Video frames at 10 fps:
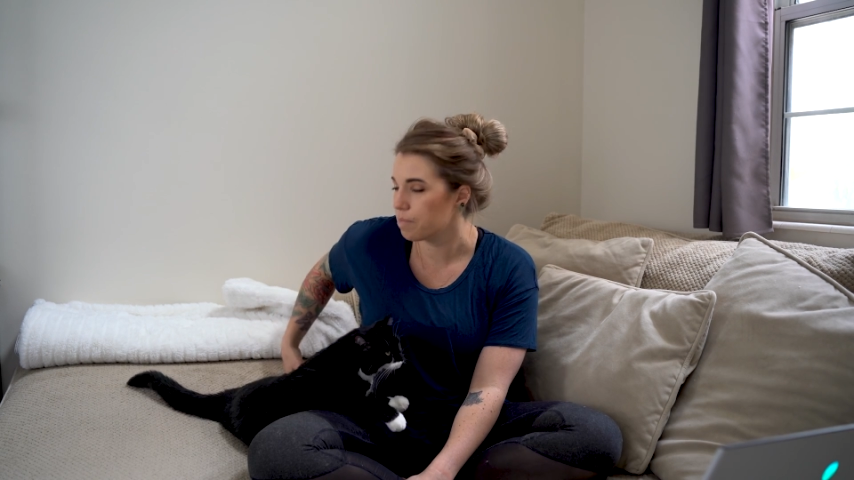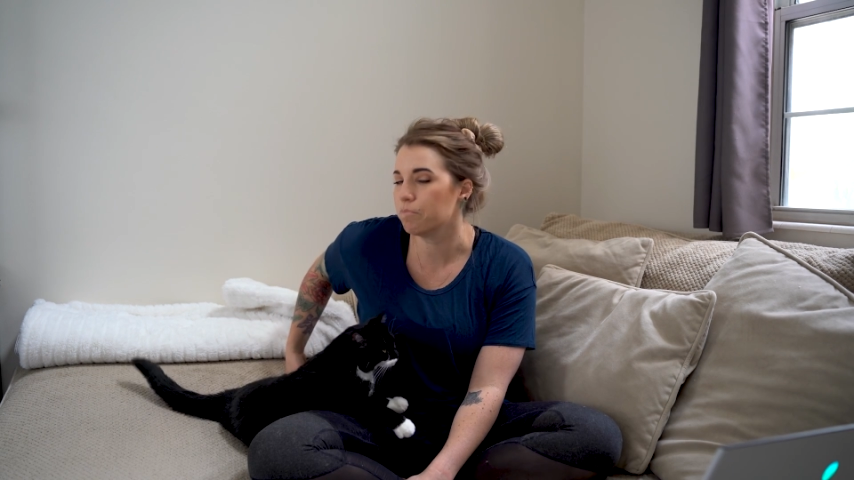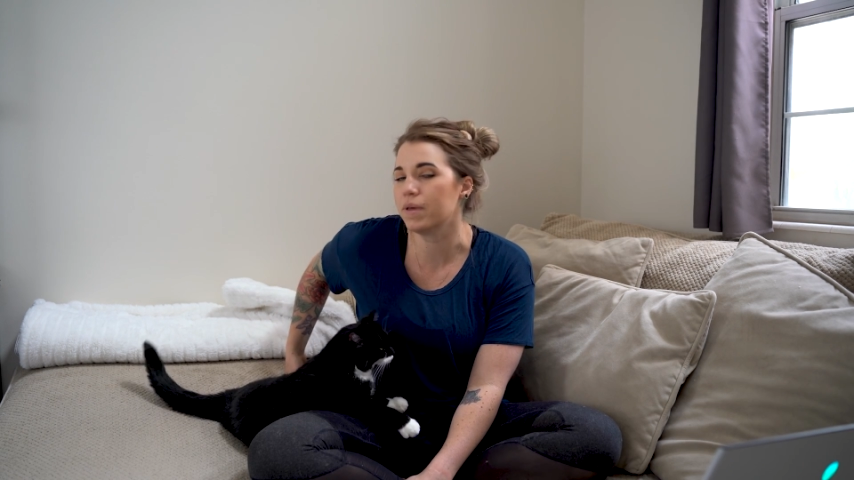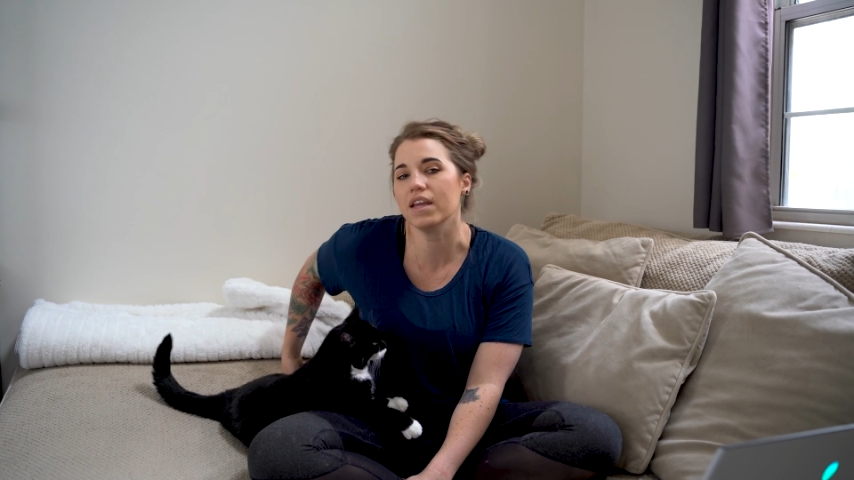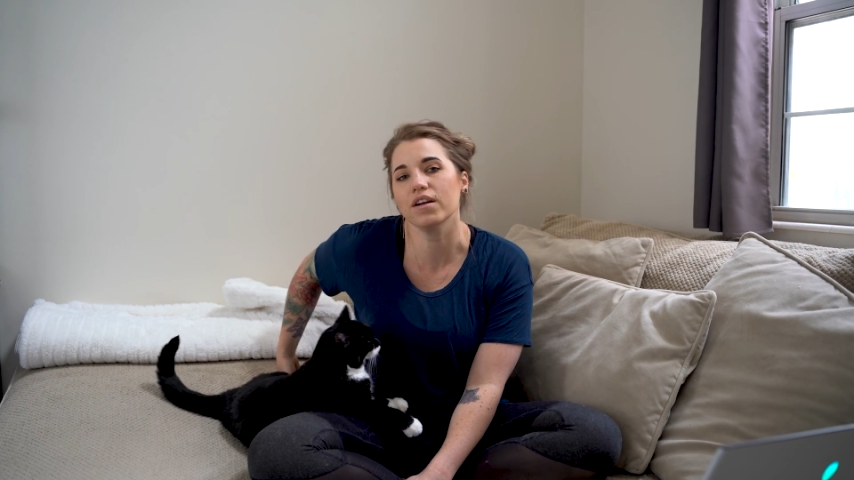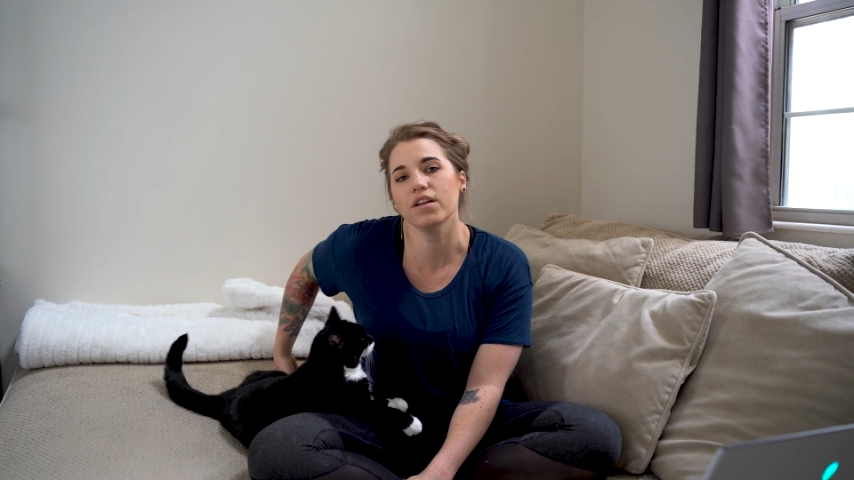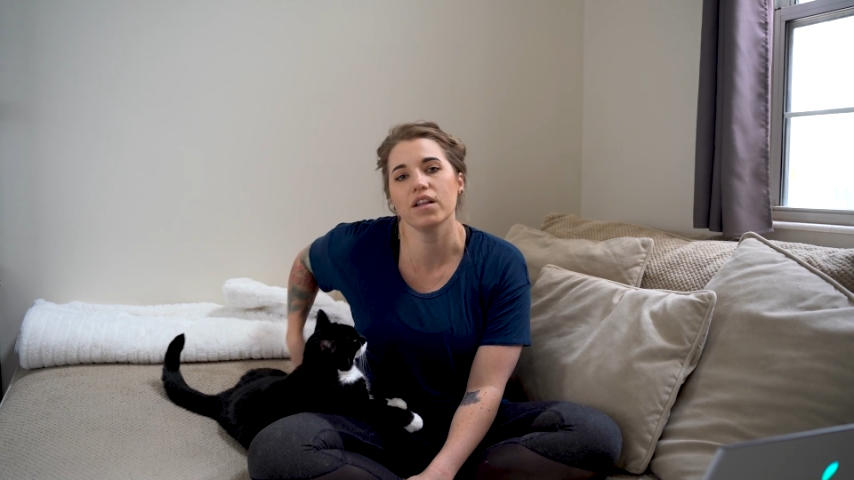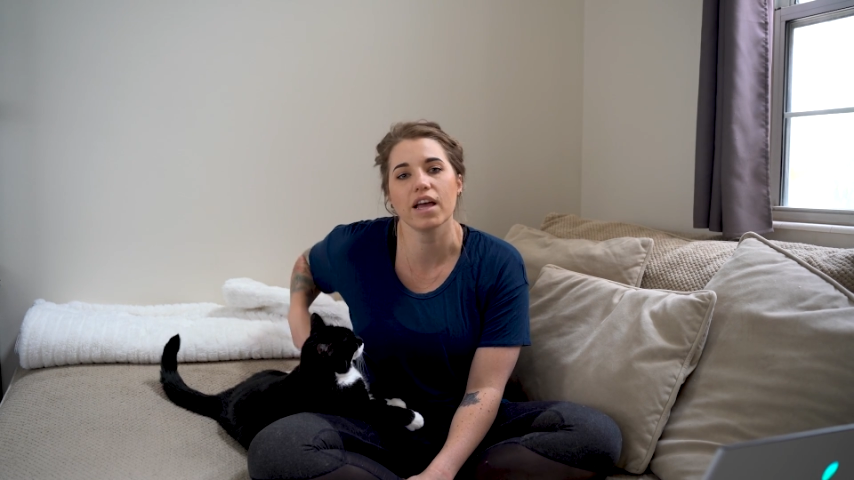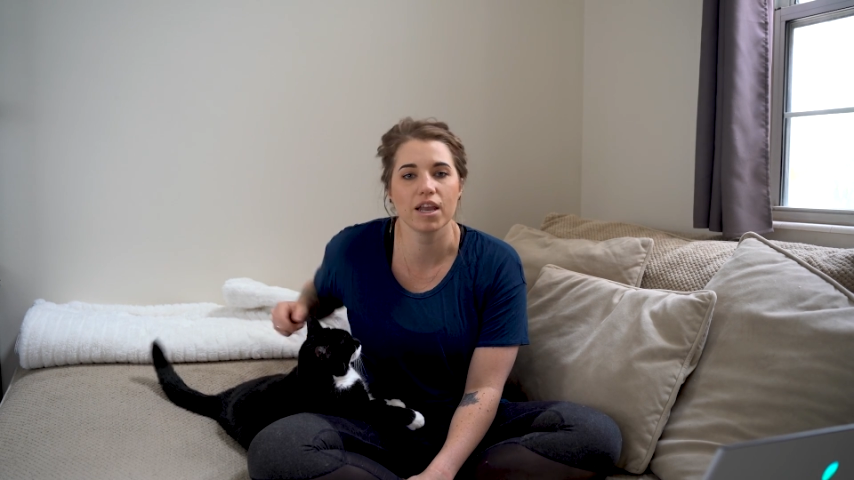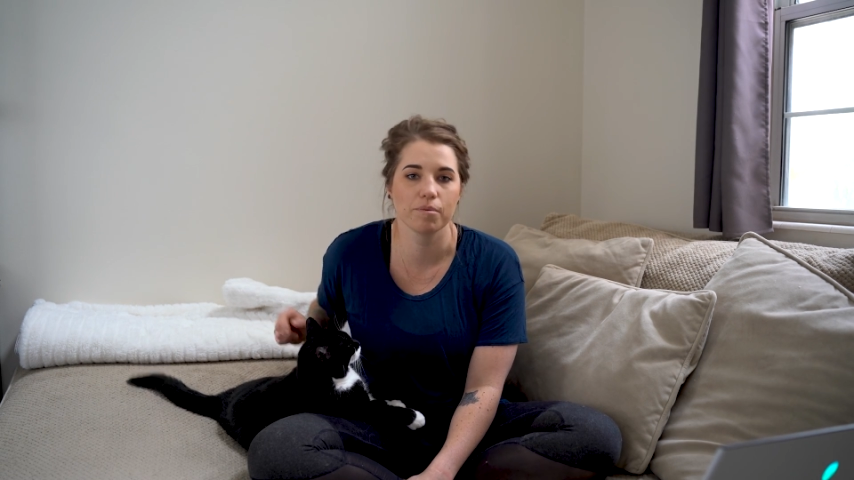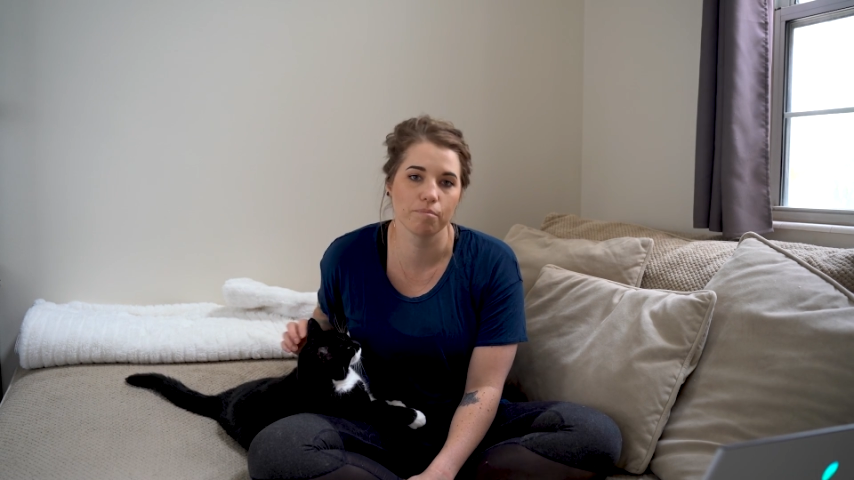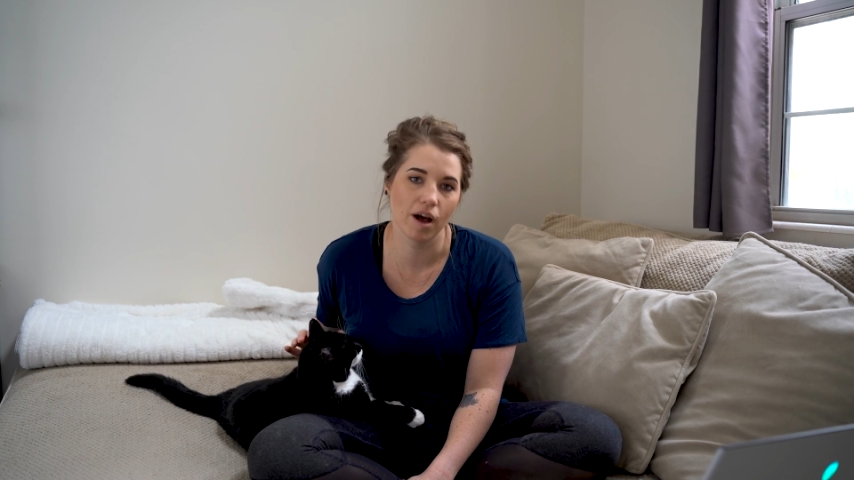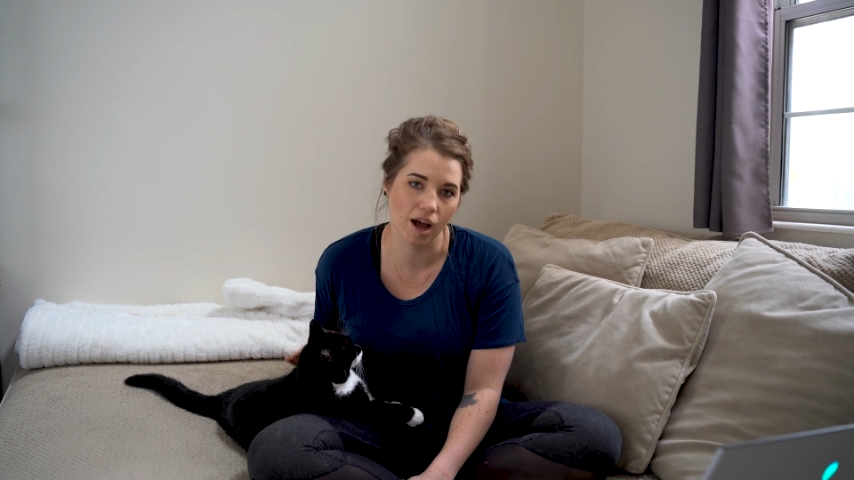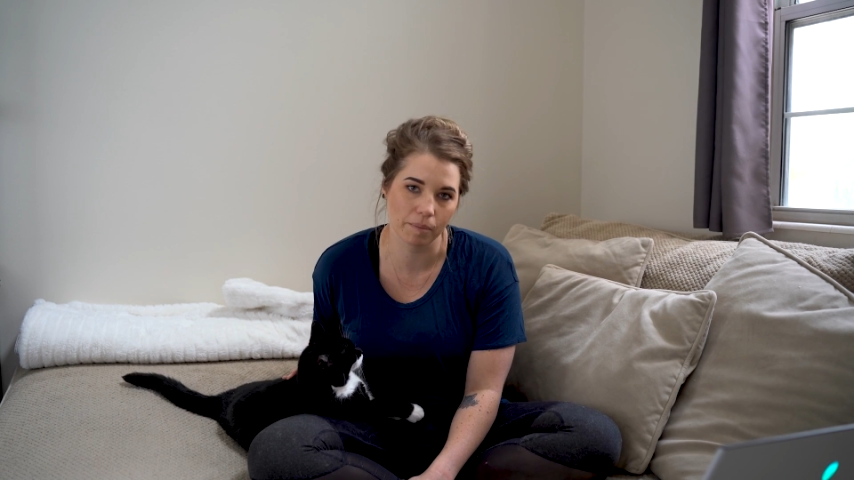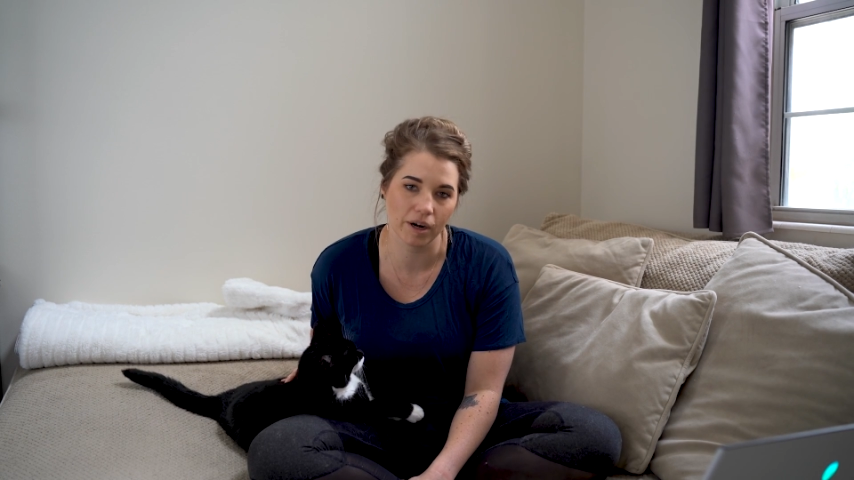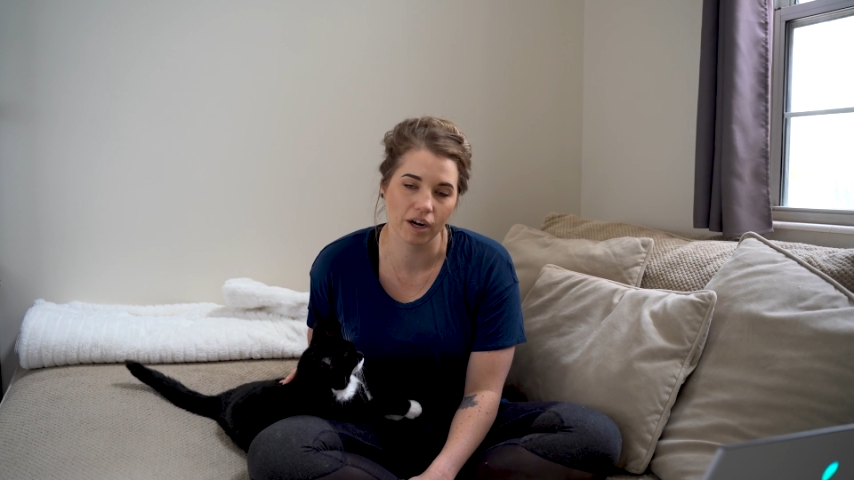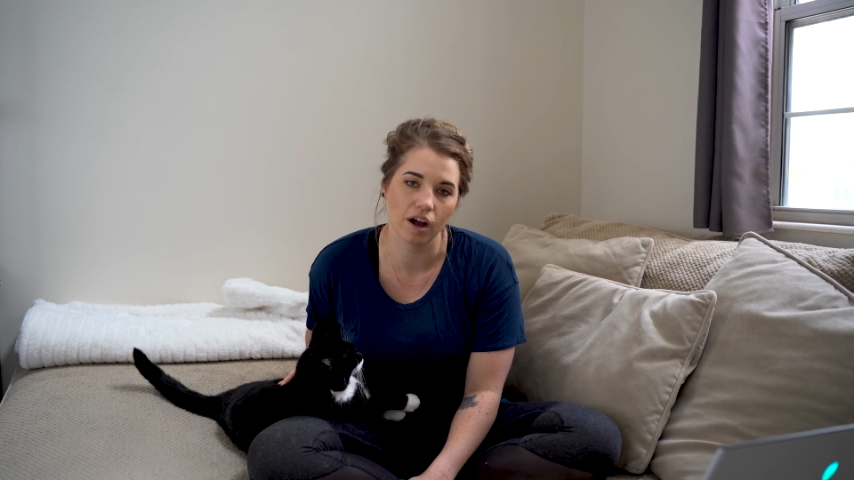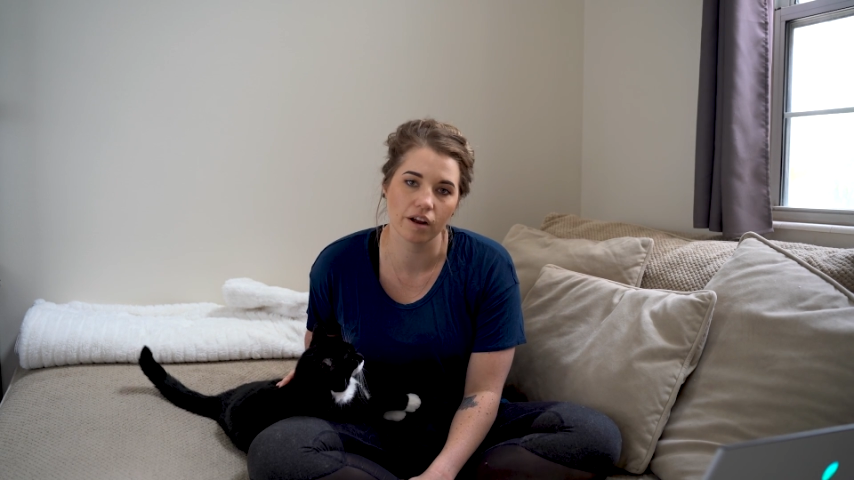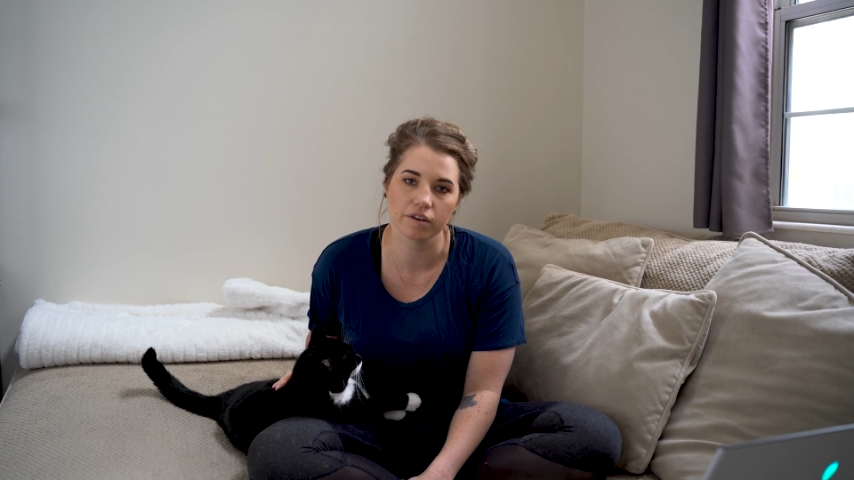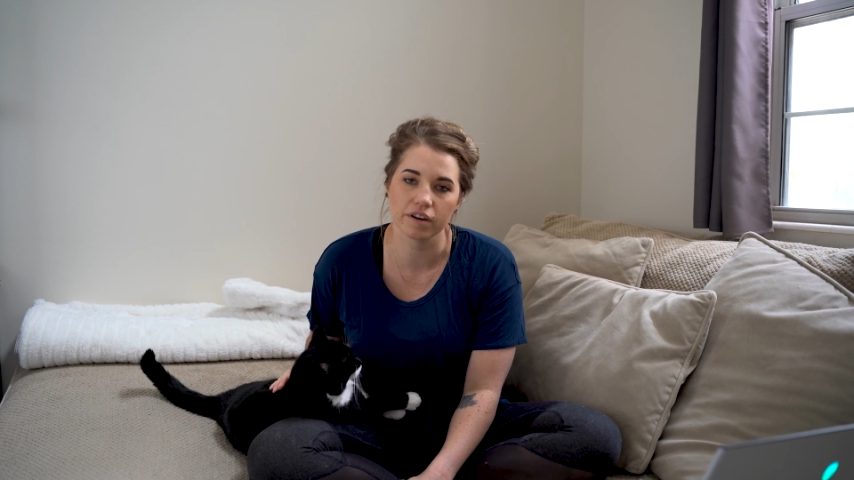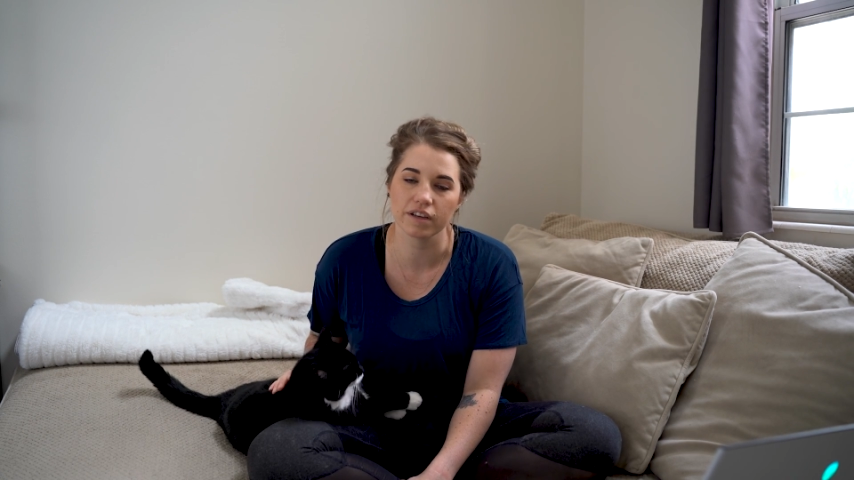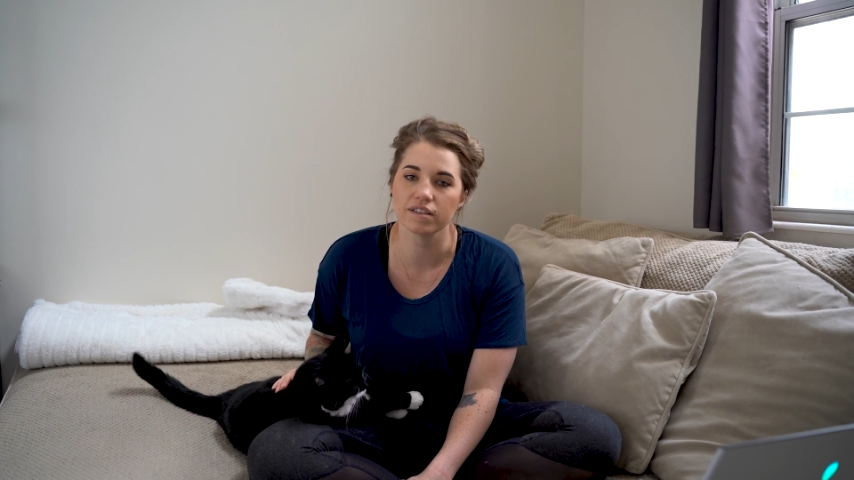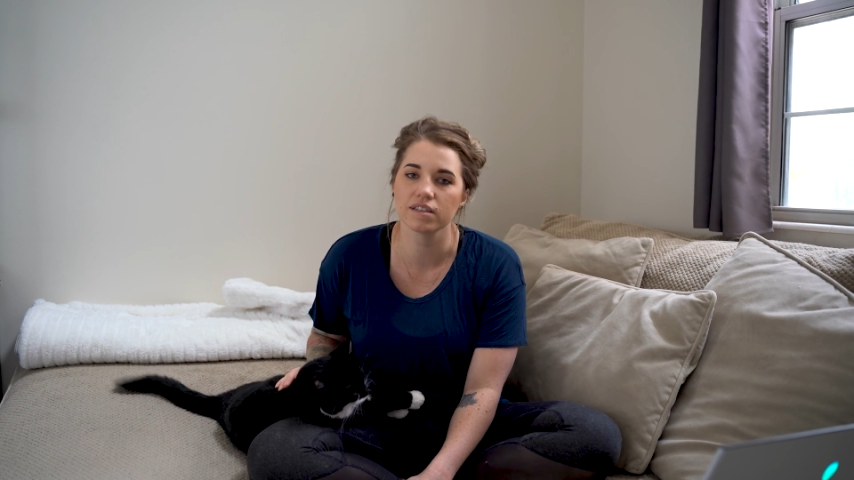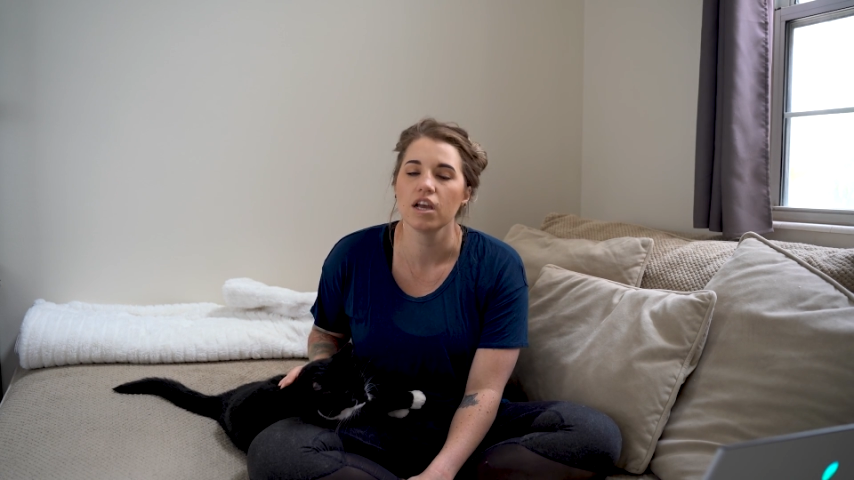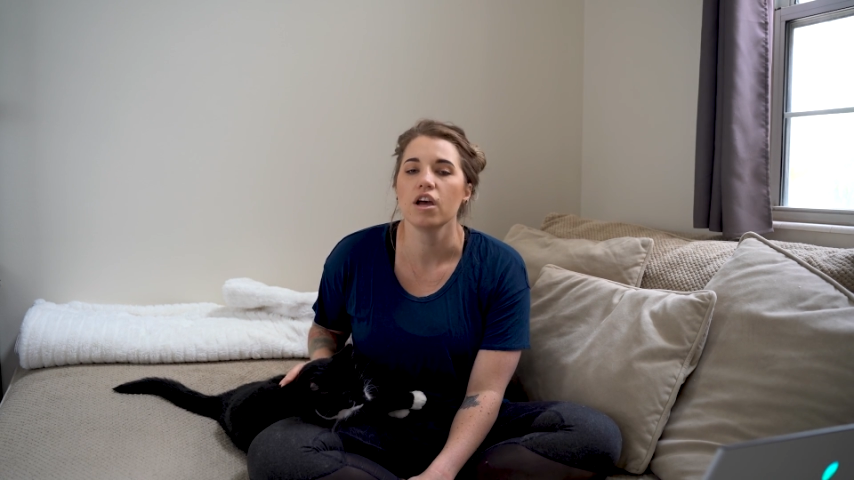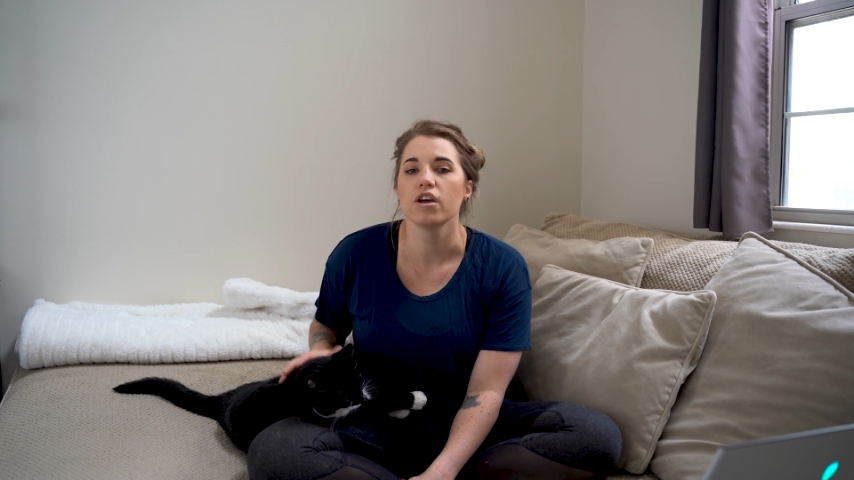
pedal and palmar arteries,